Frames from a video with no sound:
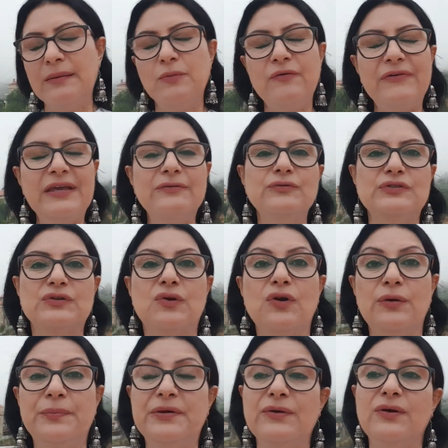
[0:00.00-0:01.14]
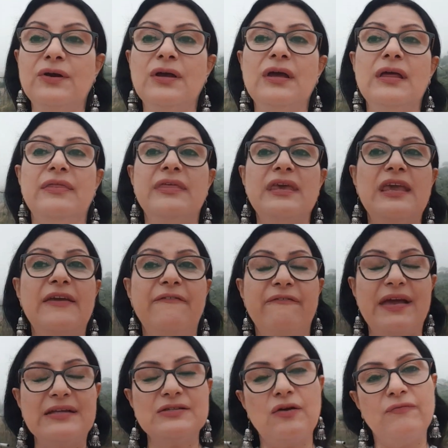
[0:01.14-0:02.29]
Moving to Scorpio, the
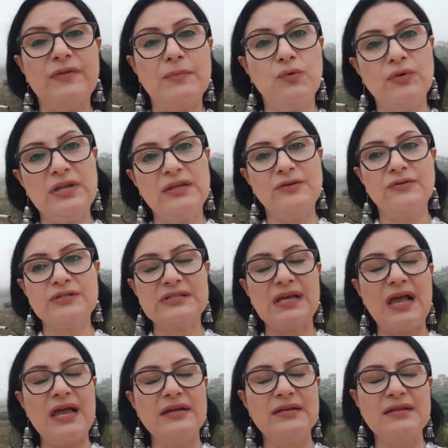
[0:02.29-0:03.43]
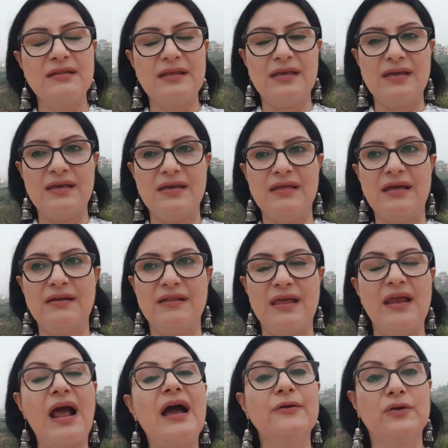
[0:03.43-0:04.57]
effects of the moon in your sign,
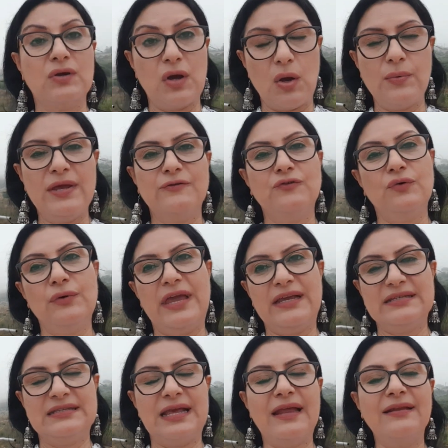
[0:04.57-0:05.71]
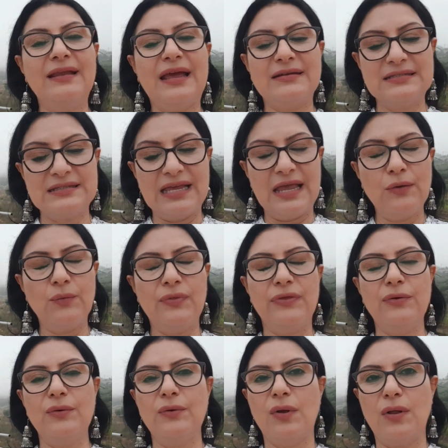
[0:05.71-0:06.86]
they are going to extend and stay with
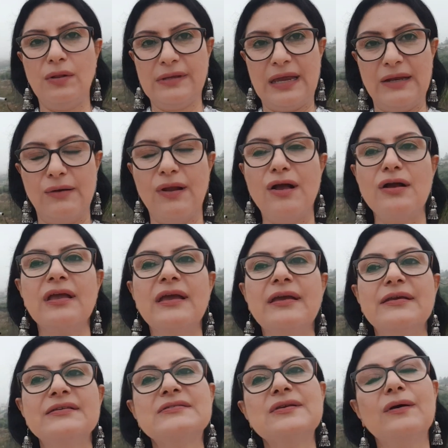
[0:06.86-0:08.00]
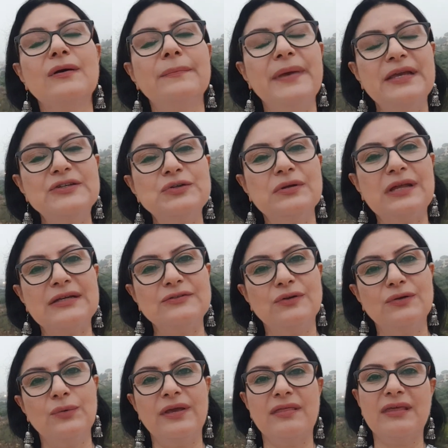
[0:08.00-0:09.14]
you all day long. So make sure that you're
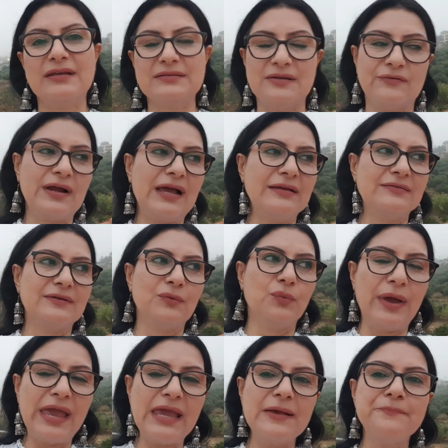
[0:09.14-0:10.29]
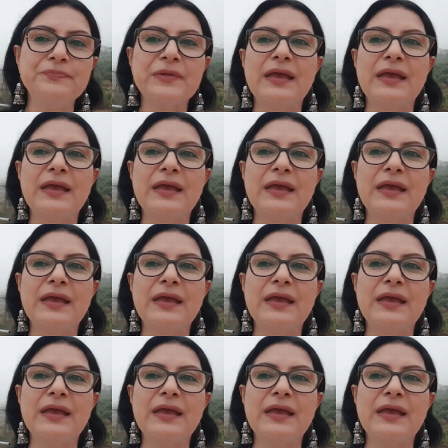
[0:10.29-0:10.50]
doing things the right way,